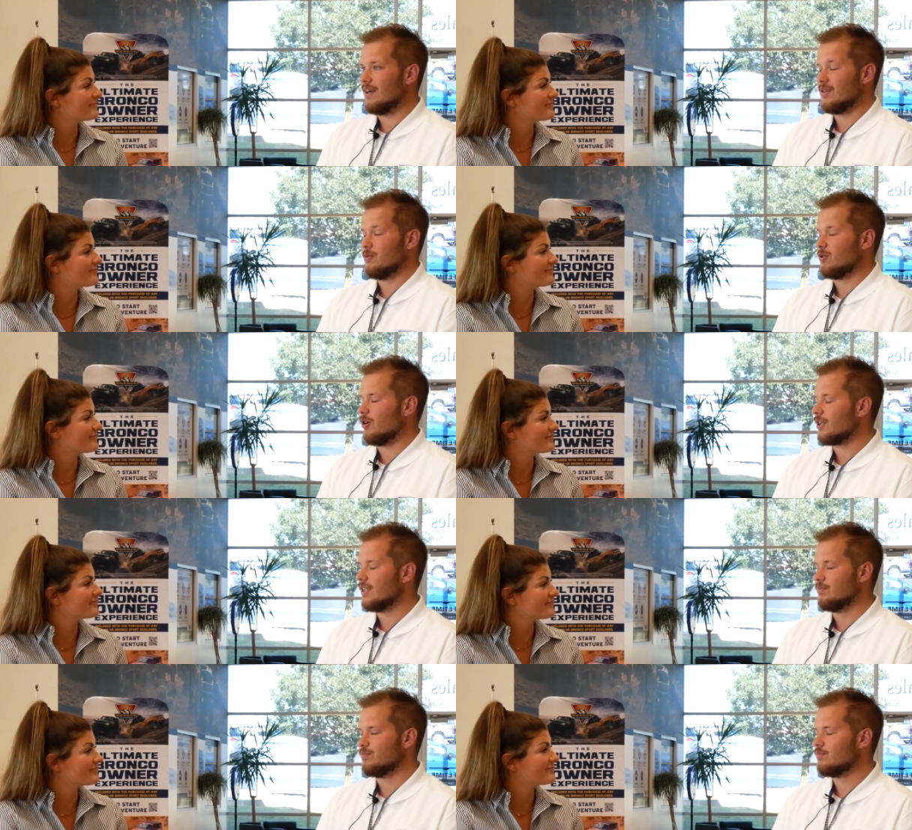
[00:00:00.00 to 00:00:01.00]
Speaker 1: how they work
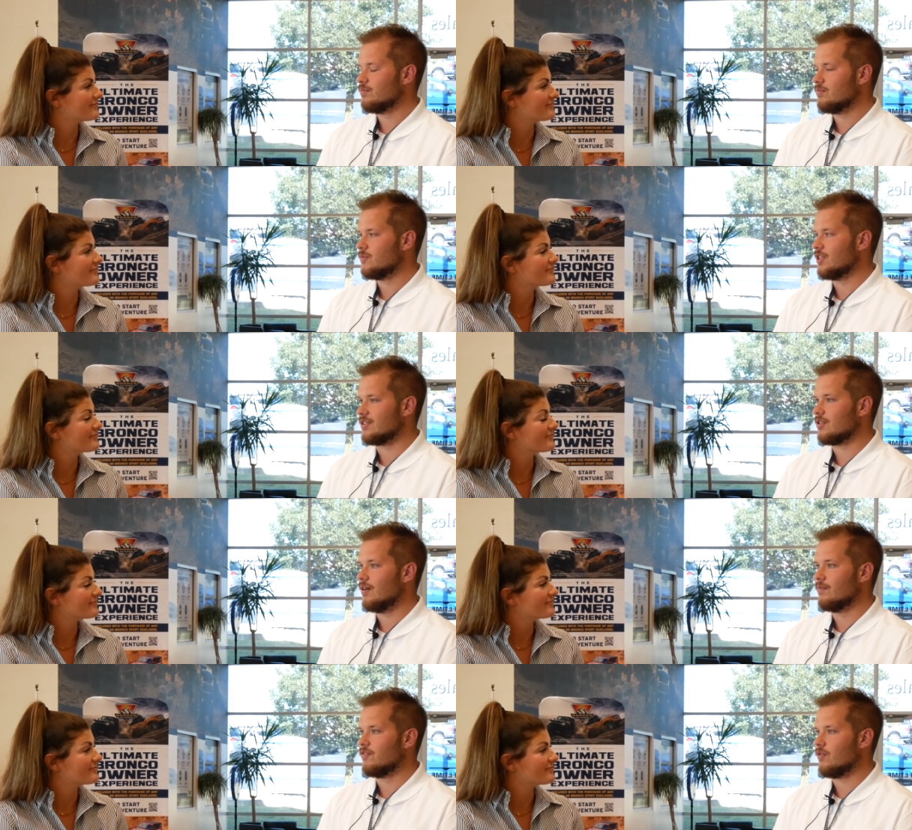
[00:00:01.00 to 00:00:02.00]
and just
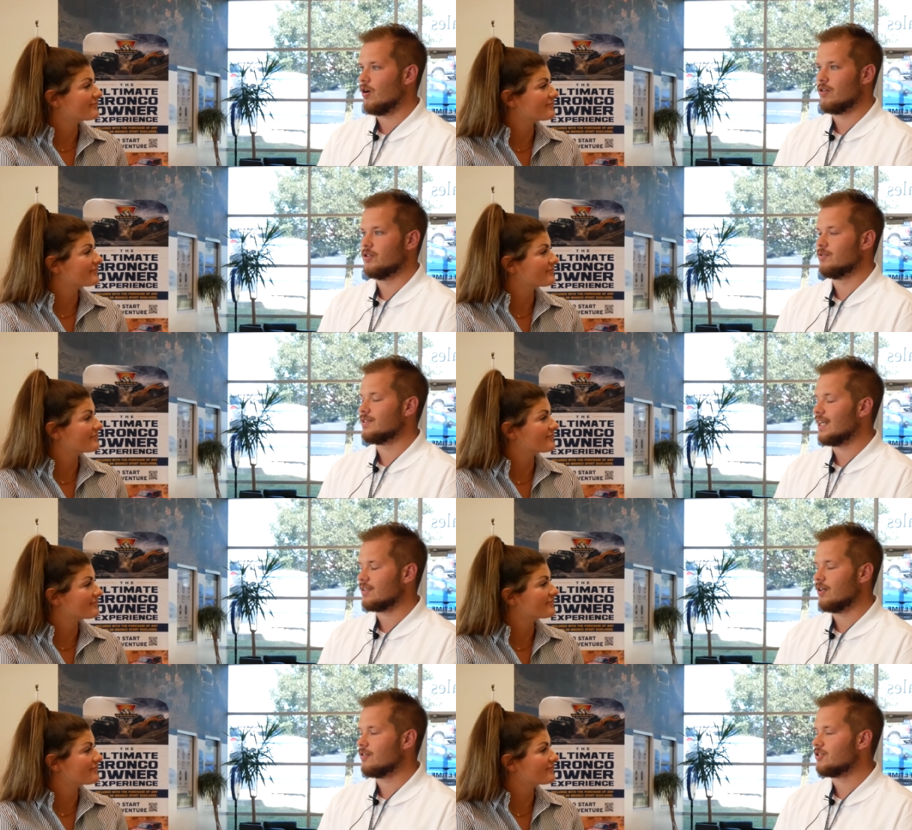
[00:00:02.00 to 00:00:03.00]
love all the new
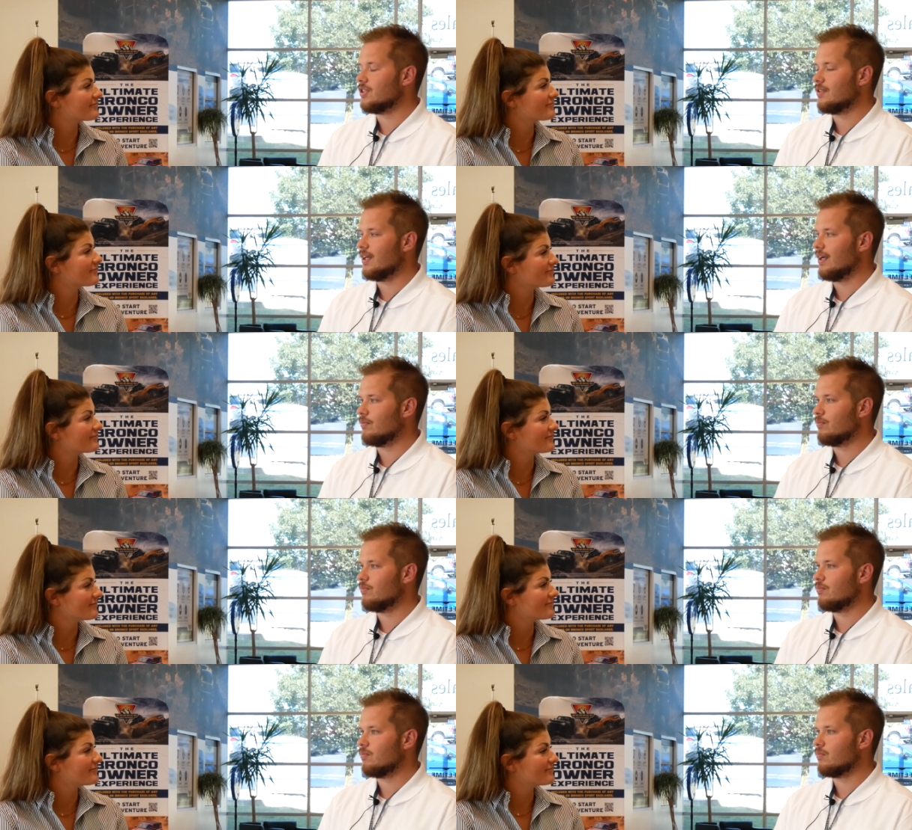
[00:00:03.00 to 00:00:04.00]
technology that
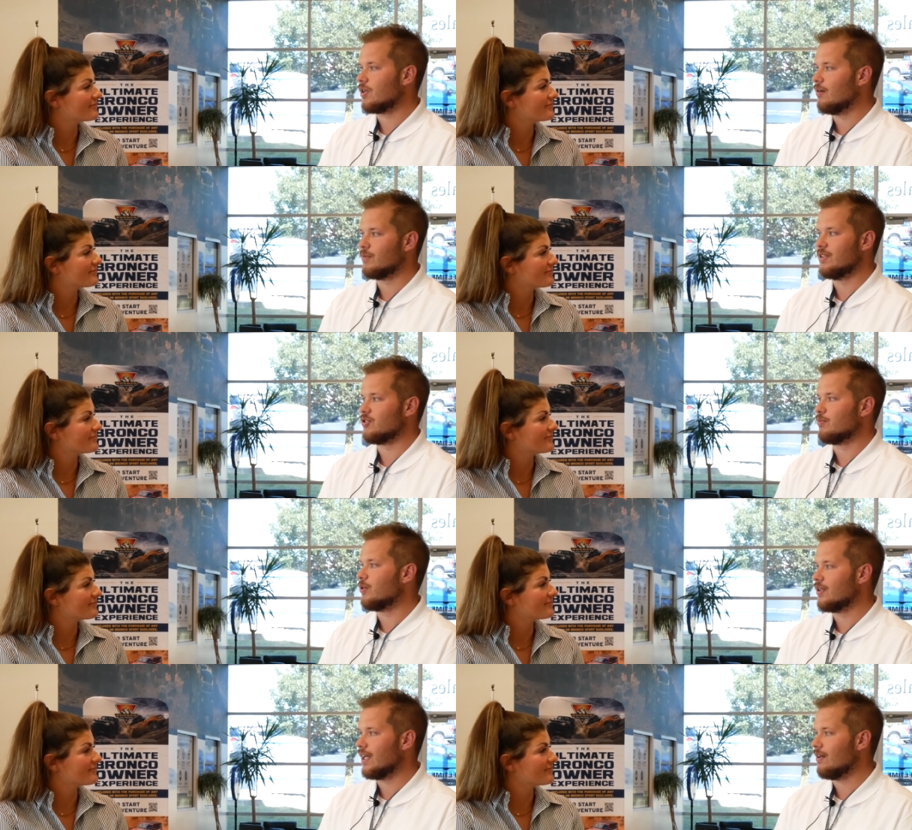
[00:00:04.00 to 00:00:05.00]
companies are
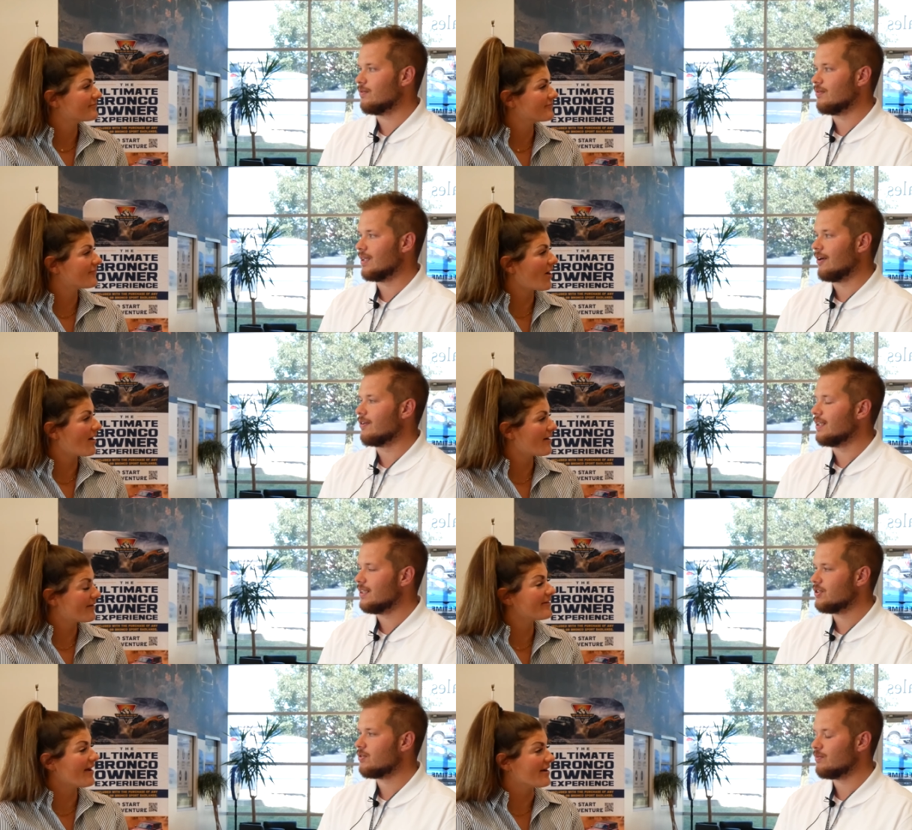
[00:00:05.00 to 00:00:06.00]
putting out
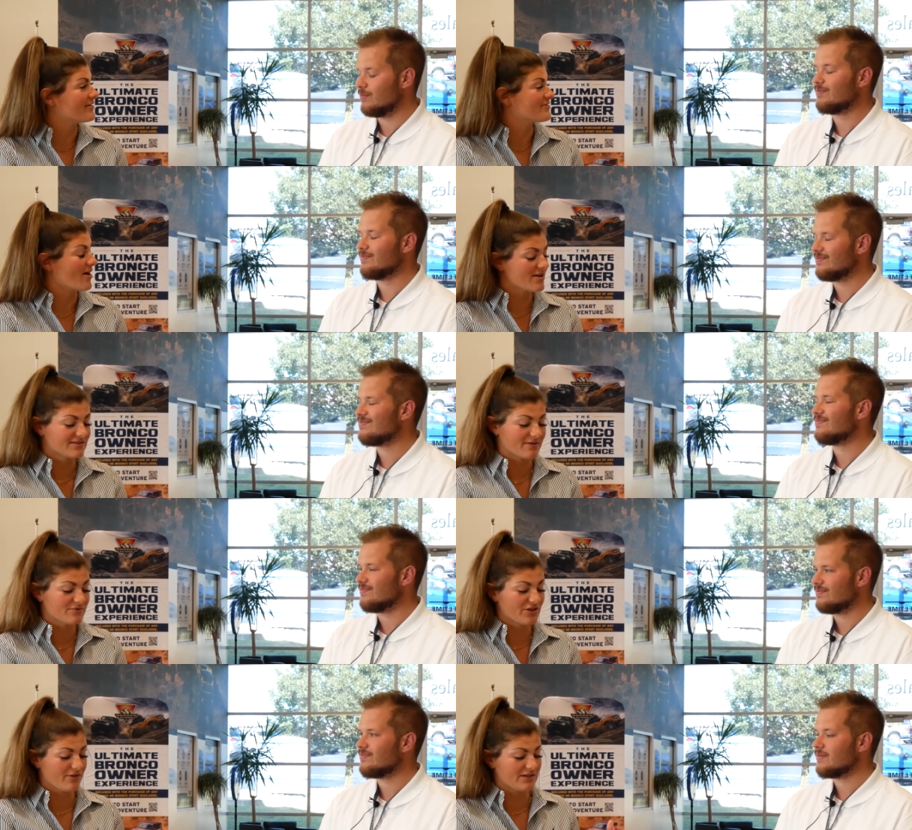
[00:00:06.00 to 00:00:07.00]
nowadays.
Speaker 2: Yeah, it's awesome.
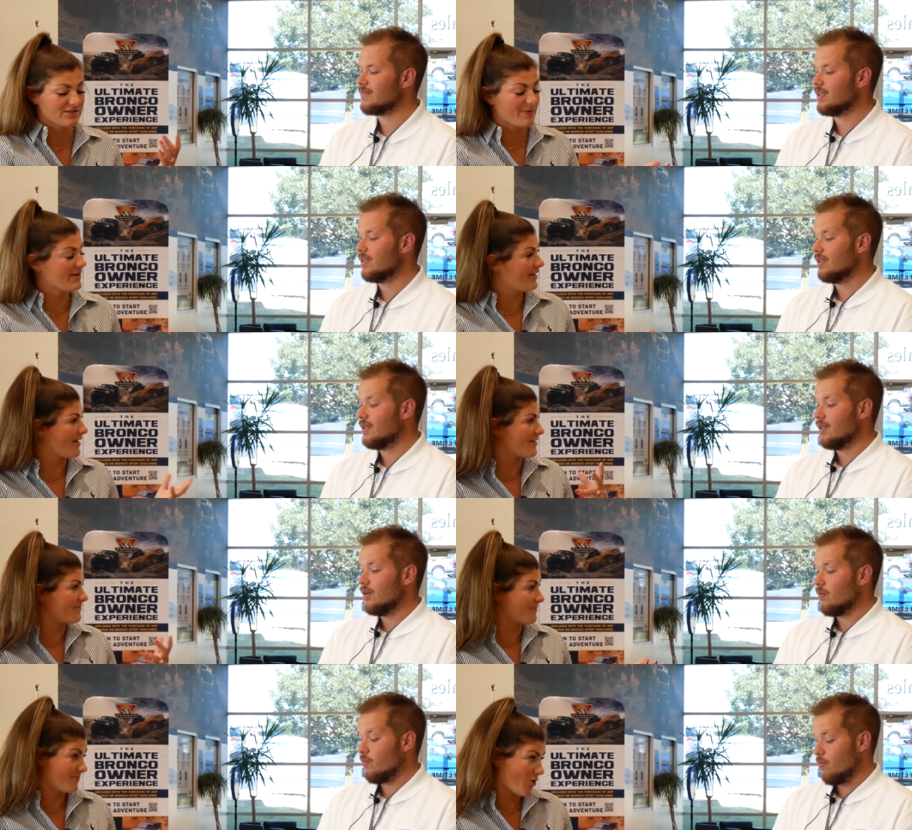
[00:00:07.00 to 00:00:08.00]
So then, speaking of
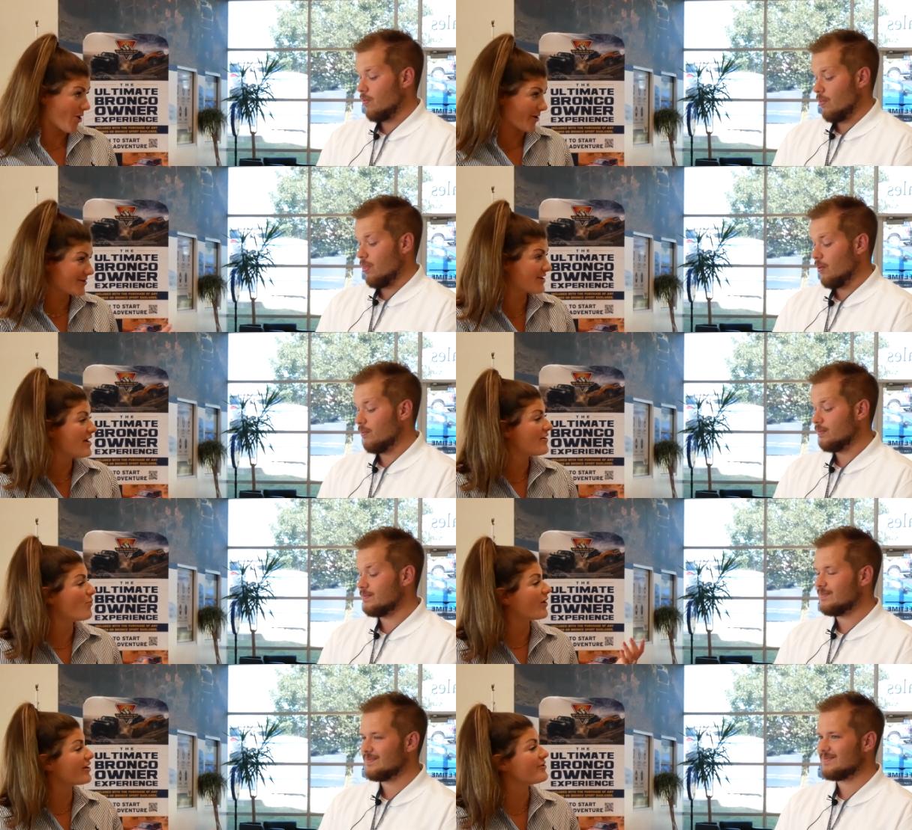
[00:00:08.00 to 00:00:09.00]
cars,
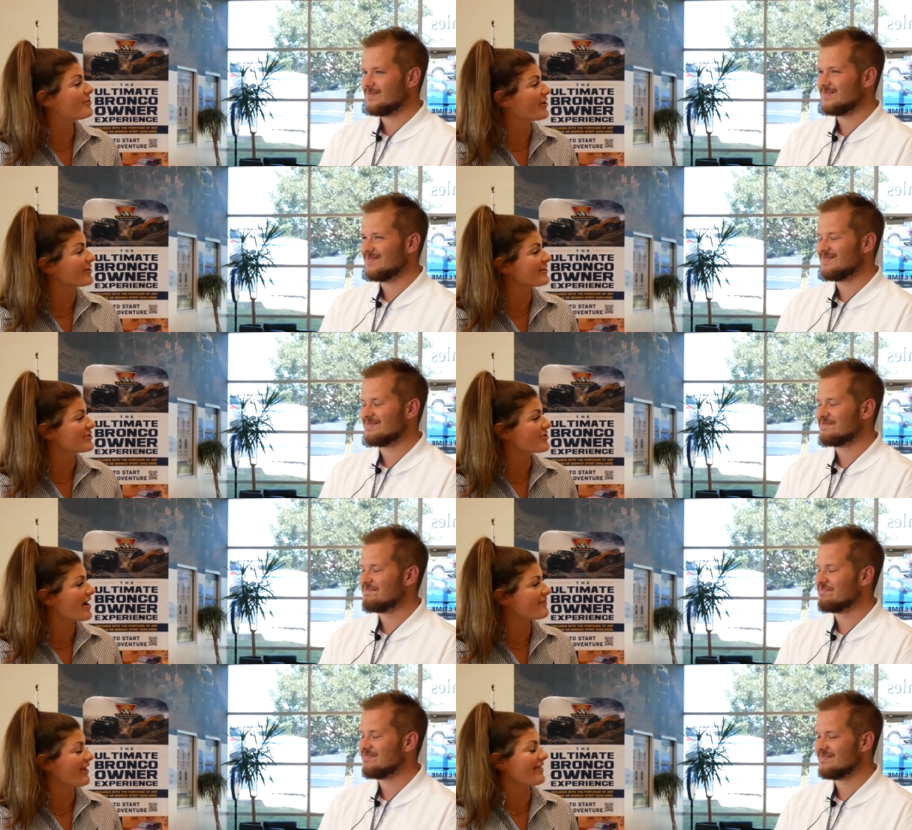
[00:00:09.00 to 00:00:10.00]
what are you currently
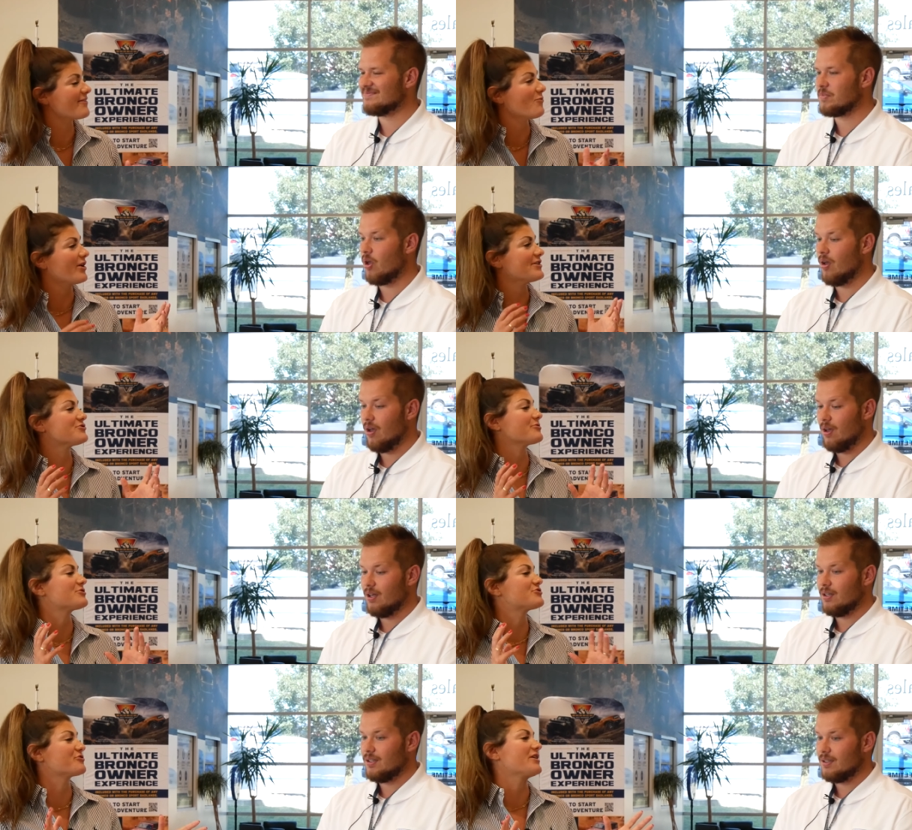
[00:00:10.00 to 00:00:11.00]
driving, and then what is your
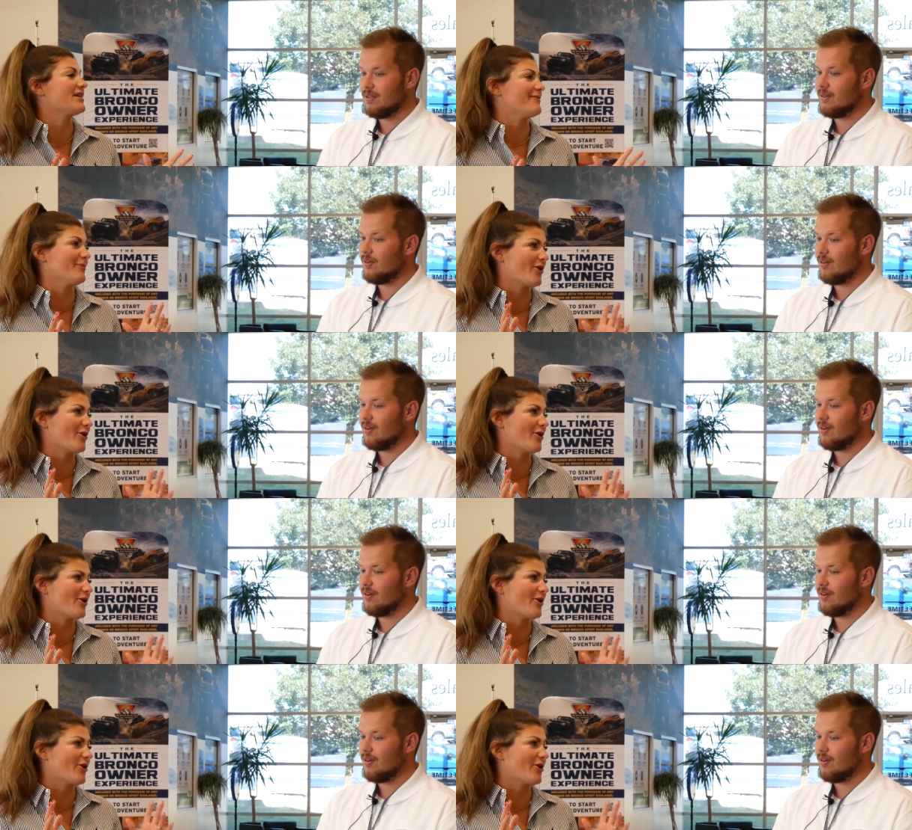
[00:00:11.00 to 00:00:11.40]
dream